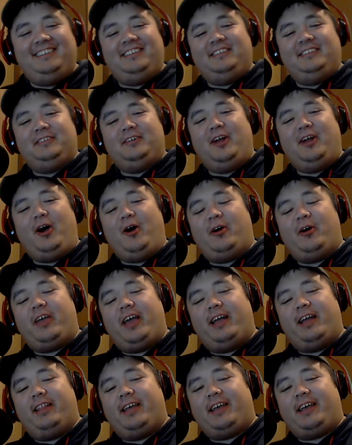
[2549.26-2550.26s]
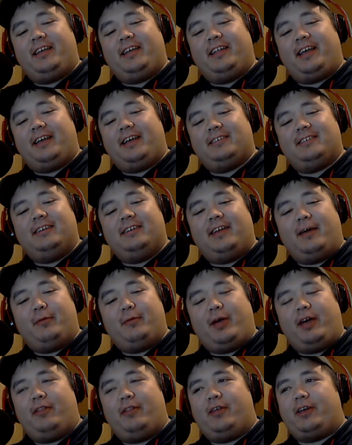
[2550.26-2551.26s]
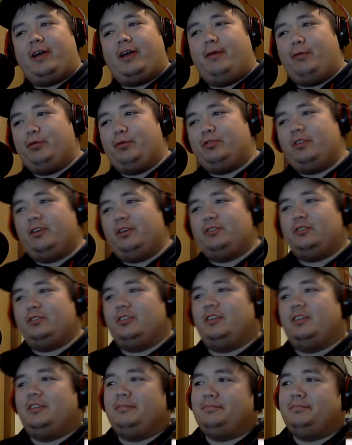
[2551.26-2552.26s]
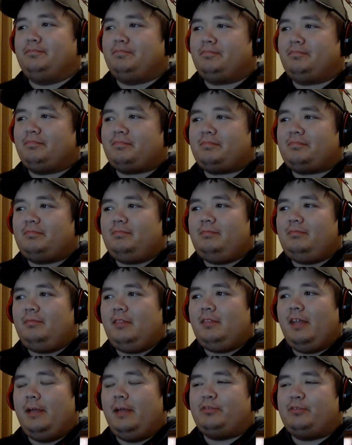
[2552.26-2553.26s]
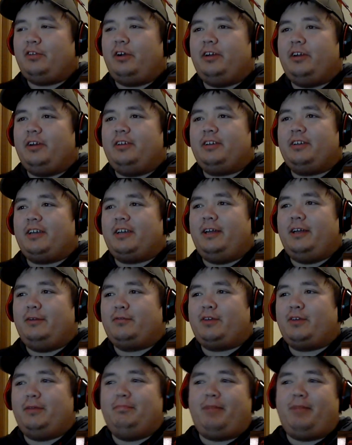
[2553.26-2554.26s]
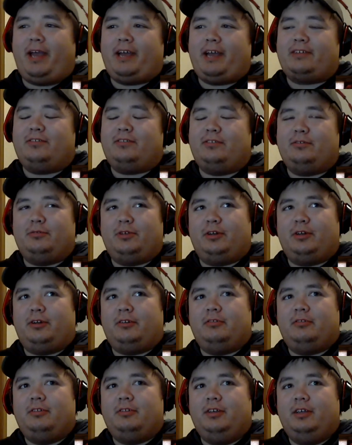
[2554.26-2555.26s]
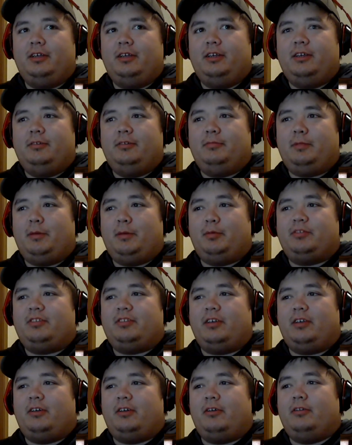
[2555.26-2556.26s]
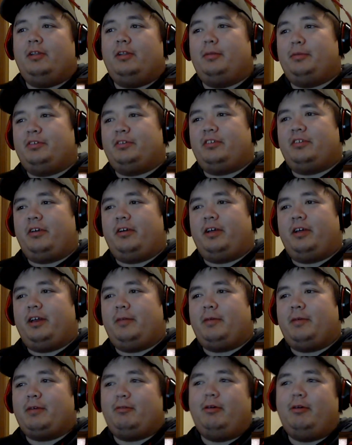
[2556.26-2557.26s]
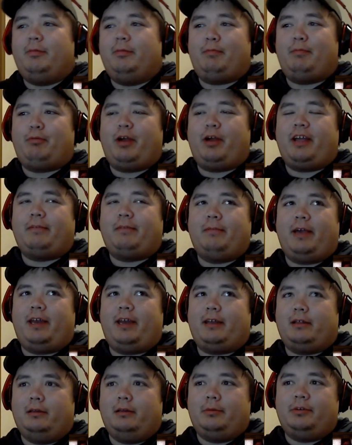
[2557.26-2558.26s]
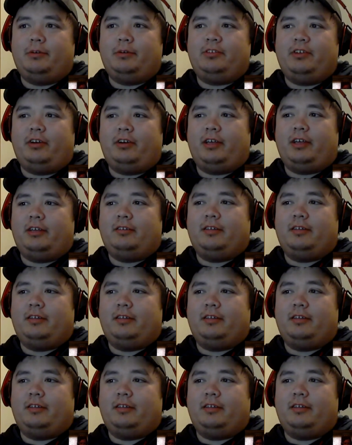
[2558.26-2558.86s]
No, yeah, like I said, we had that conversation, and I'm starting to kind of come back to, people say, libertarian. I'm like, well, I'm a pragmatic libertarian.